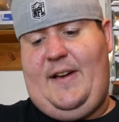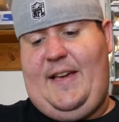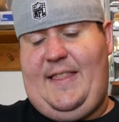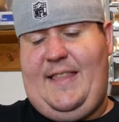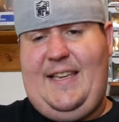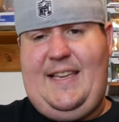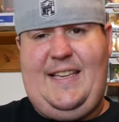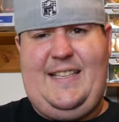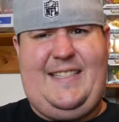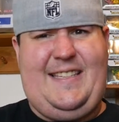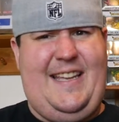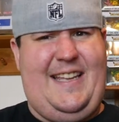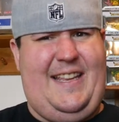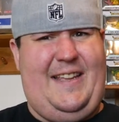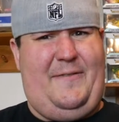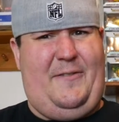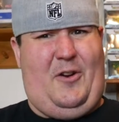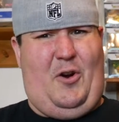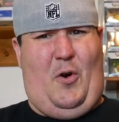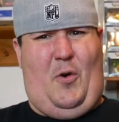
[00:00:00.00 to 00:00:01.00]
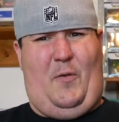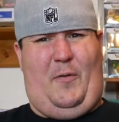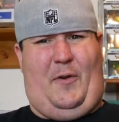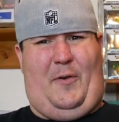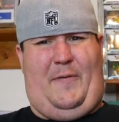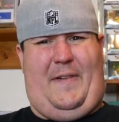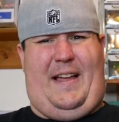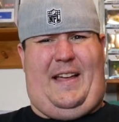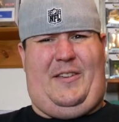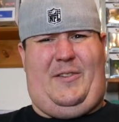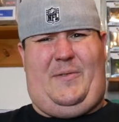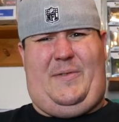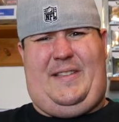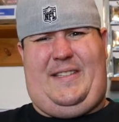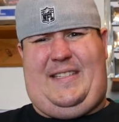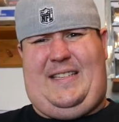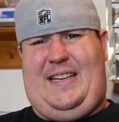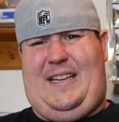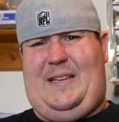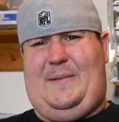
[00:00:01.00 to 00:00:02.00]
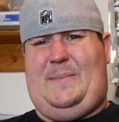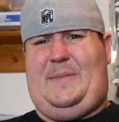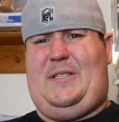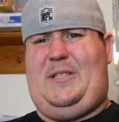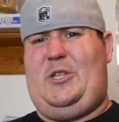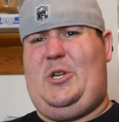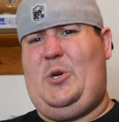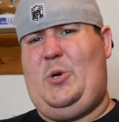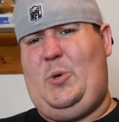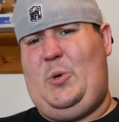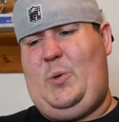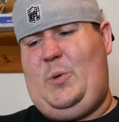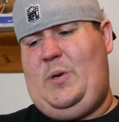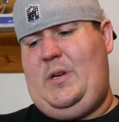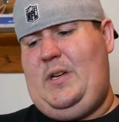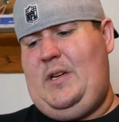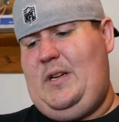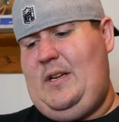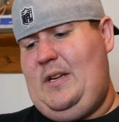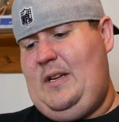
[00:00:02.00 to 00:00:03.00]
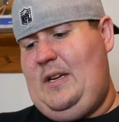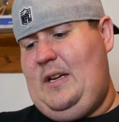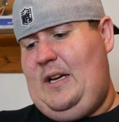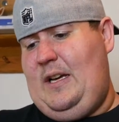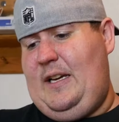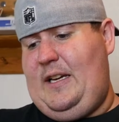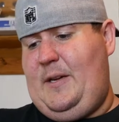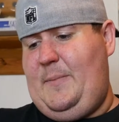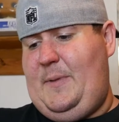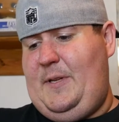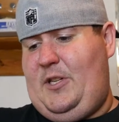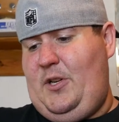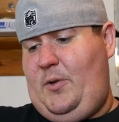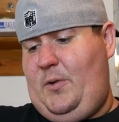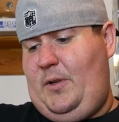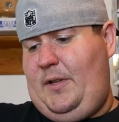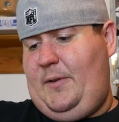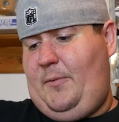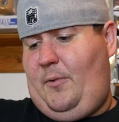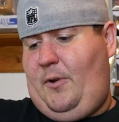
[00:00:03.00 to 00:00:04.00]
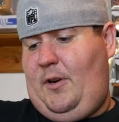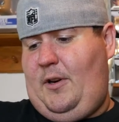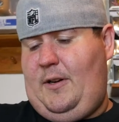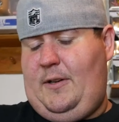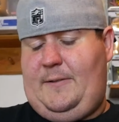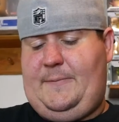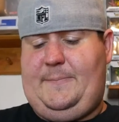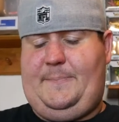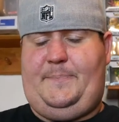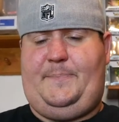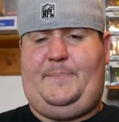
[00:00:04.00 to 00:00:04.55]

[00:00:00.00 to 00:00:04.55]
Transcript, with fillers: I think he said even overvalue this time, so I could be totally wrong.